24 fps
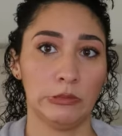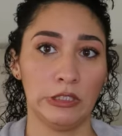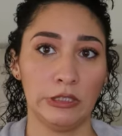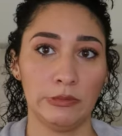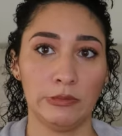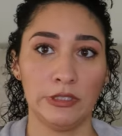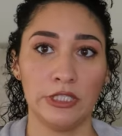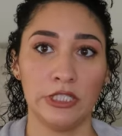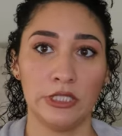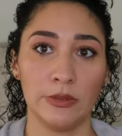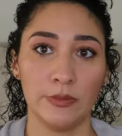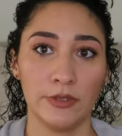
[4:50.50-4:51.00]

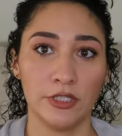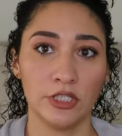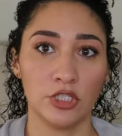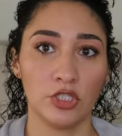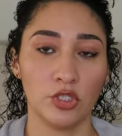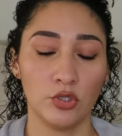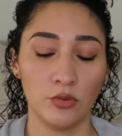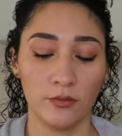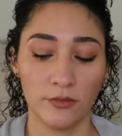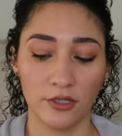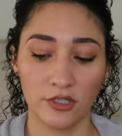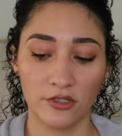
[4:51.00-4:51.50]
maybe a bit
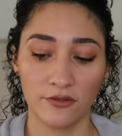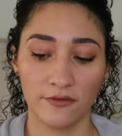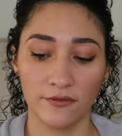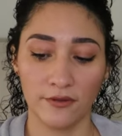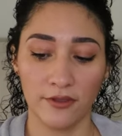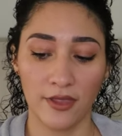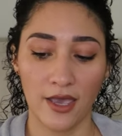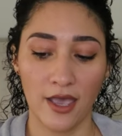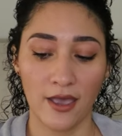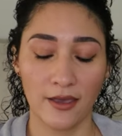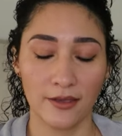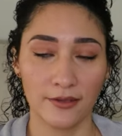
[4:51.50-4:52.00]
too much for
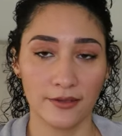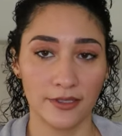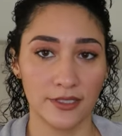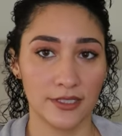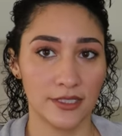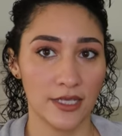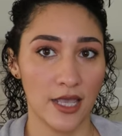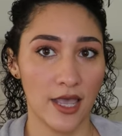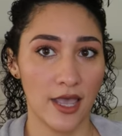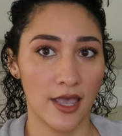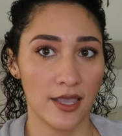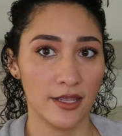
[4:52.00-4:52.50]
that
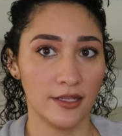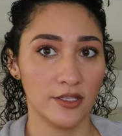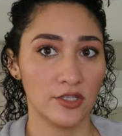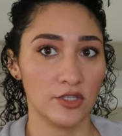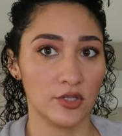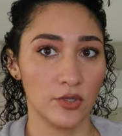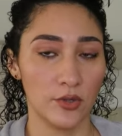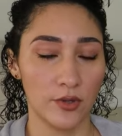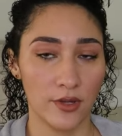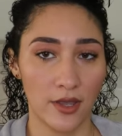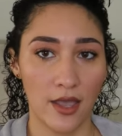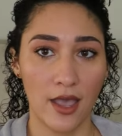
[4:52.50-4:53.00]
side
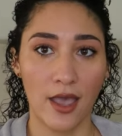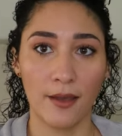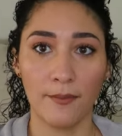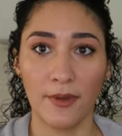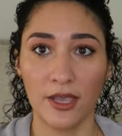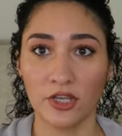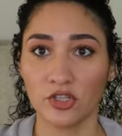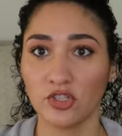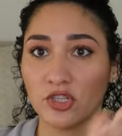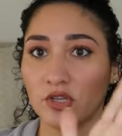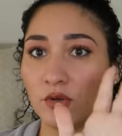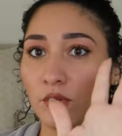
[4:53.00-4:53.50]
so I'm
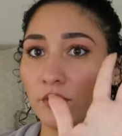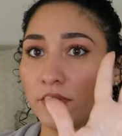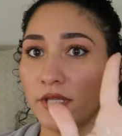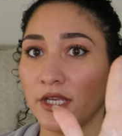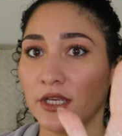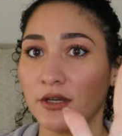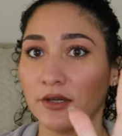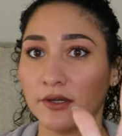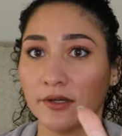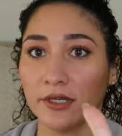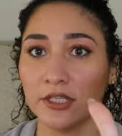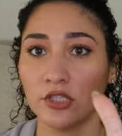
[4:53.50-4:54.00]
actually only
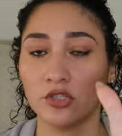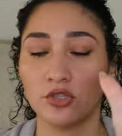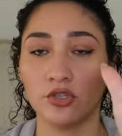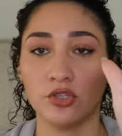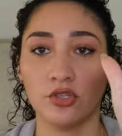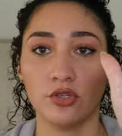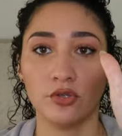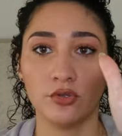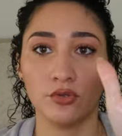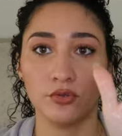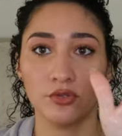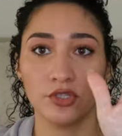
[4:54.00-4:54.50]
going to
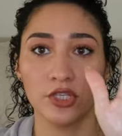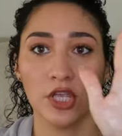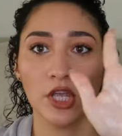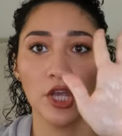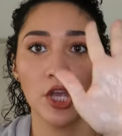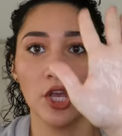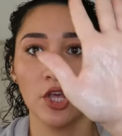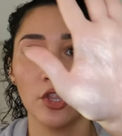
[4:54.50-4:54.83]
use